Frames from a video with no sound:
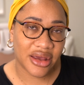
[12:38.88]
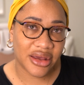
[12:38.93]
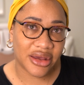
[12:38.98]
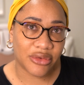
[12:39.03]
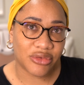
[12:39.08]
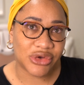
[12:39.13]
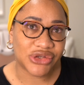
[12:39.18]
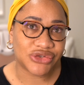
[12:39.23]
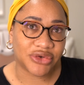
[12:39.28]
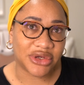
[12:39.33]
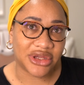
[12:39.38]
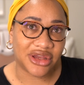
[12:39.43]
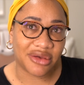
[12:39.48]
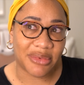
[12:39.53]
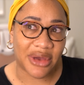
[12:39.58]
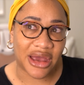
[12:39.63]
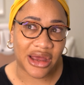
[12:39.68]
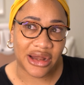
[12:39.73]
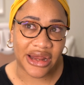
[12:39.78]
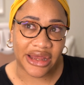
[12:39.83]
It was really
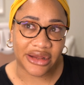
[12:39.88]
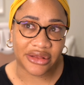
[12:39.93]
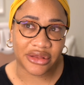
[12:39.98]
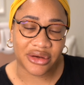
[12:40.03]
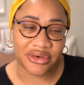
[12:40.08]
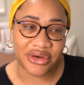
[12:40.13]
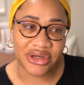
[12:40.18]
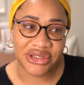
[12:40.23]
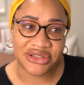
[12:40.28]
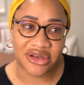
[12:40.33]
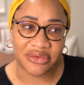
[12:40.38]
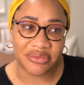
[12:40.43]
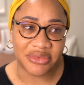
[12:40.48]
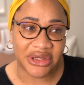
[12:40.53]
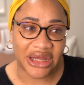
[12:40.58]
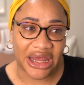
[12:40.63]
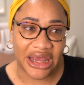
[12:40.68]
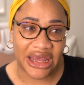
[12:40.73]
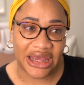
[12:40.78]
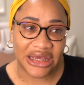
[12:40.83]
bad. Like, there were some
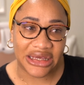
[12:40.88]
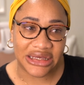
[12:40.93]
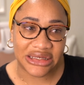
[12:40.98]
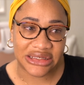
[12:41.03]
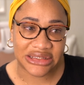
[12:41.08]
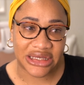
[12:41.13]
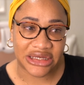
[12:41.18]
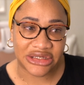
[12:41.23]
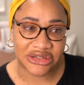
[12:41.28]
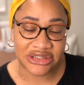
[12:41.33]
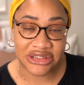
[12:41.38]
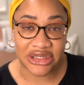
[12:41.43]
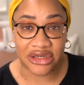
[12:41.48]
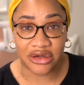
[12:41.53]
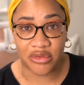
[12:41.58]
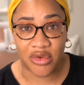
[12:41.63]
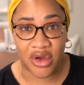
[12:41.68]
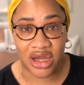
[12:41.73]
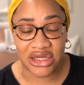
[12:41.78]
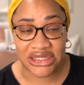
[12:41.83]
days I just
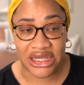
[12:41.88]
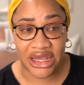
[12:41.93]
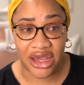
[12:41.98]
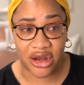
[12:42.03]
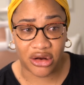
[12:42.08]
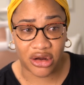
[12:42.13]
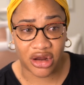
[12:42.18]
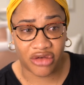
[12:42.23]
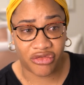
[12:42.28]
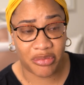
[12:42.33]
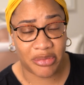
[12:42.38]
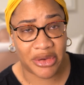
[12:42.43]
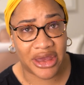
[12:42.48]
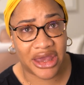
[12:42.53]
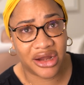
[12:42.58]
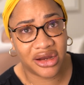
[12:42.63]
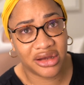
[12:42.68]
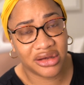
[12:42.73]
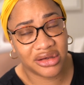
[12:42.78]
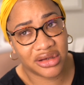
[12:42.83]
didn't want to get out of
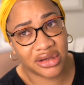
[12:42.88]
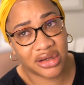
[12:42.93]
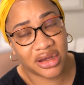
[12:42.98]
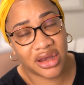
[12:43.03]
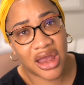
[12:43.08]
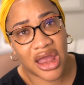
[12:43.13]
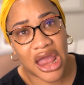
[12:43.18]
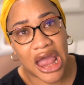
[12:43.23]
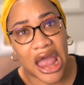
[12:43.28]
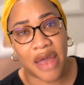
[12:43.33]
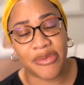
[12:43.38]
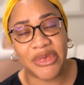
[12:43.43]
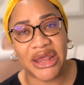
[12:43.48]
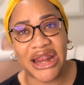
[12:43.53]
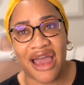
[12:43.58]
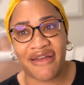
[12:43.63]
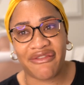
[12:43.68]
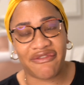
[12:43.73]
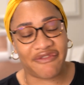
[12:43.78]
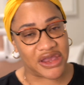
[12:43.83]
bed. I mean,
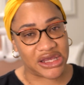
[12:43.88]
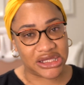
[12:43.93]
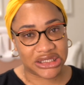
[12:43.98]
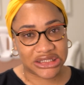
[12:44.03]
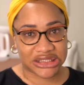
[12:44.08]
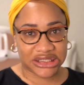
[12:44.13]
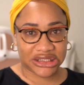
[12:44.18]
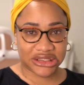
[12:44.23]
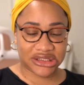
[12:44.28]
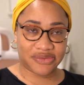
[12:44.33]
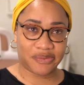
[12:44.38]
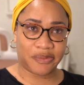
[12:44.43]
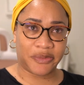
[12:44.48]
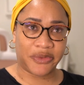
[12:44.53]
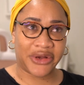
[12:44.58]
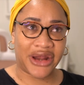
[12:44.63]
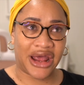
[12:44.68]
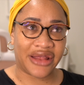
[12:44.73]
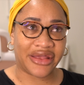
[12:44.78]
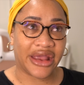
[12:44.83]
I felt it,
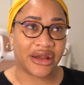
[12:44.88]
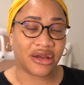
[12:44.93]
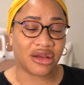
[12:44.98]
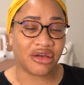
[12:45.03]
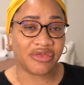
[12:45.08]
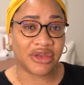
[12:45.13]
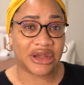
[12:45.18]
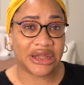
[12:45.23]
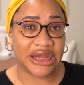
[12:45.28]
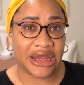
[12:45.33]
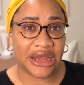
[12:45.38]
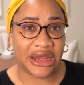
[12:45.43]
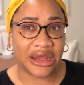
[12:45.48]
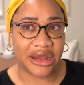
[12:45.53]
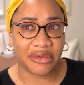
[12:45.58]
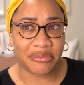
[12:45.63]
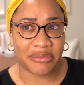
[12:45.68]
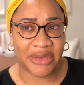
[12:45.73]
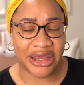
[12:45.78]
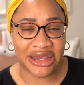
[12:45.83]
but at the end of the
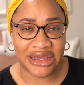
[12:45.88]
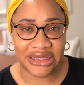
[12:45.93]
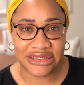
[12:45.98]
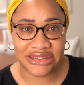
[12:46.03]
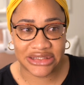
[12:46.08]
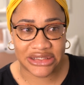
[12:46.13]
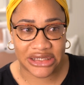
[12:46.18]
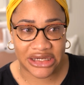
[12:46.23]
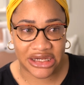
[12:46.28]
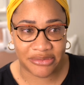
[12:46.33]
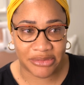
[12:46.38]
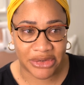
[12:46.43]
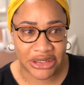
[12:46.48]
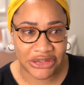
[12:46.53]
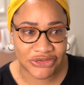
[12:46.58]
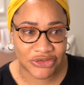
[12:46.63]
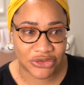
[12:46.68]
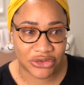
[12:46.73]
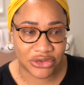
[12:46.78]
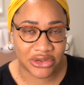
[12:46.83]
day, my kids need me.
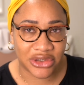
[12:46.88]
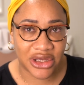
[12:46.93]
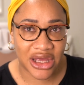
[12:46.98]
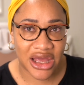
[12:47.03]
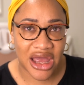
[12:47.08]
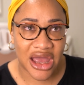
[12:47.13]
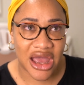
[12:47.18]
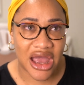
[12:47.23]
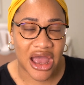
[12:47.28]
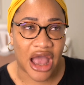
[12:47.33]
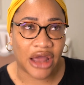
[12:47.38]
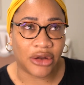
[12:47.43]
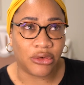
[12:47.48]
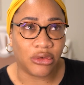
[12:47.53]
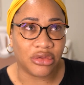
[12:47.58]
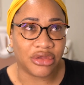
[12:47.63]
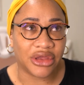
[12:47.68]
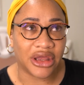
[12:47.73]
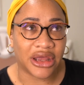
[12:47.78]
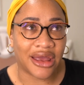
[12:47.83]
So I
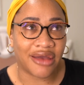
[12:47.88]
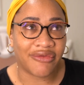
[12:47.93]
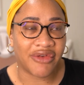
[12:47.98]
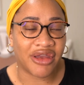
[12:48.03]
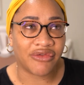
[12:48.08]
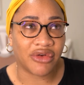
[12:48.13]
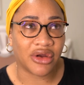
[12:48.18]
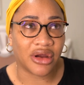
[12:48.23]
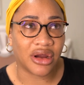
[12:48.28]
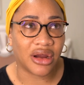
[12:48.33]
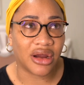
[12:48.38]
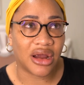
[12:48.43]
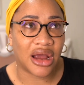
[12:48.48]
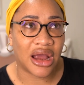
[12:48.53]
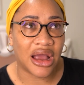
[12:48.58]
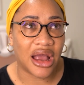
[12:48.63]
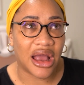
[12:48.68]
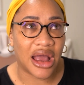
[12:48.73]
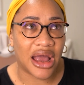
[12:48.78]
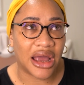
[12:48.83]
don't think I've ever
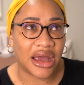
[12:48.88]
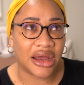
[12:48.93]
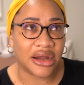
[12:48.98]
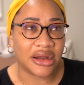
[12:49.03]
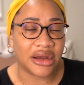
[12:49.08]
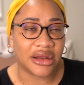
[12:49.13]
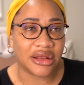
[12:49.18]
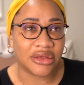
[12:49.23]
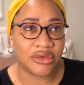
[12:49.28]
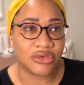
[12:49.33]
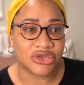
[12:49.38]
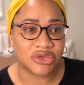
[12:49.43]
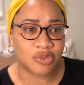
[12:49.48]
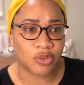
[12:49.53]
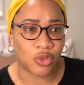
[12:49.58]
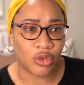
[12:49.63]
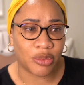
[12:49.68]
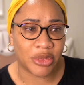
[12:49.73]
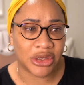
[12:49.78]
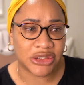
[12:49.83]
had those
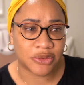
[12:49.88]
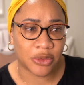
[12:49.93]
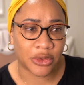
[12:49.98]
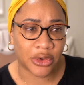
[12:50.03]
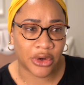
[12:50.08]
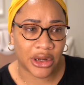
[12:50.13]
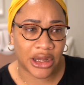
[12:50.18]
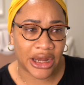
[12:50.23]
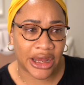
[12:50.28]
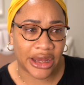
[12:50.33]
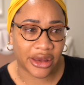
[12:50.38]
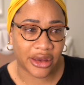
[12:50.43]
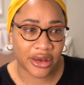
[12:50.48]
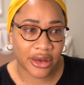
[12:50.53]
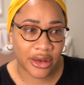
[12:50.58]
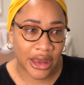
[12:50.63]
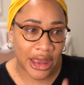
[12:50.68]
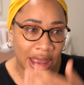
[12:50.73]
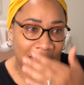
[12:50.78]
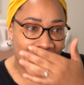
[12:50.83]
moments where like
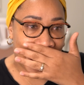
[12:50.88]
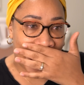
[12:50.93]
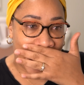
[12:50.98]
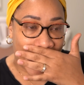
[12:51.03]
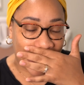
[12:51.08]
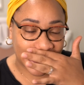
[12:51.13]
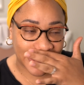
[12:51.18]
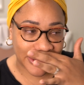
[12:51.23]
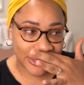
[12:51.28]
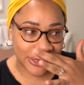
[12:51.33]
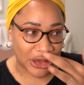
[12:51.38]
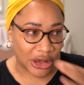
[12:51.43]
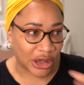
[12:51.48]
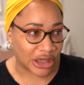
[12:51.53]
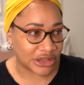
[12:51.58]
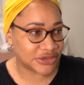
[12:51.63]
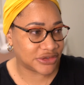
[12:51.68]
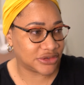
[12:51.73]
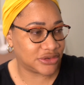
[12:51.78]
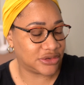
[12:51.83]
I had the
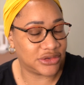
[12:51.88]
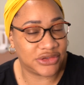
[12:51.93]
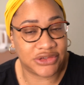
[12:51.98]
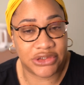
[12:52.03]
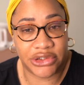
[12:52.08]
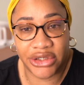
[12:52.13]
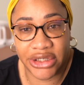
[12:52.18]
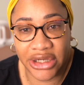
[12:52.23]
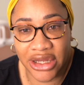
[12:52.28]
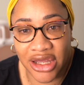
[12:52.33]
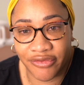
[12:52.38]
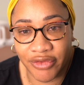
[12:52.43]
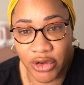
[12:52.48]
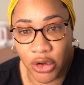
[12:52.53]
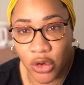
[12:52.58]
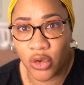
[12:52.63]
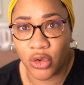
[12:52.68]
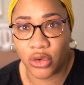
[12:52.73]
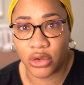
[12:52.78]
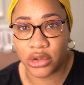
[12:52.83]
thought, sorry, I have a
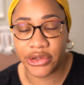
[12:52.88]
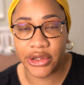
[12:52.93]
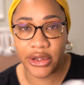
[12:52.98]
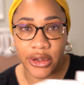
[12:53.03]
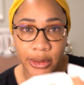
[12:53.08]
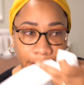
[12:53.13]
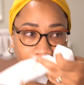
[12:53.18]
cold,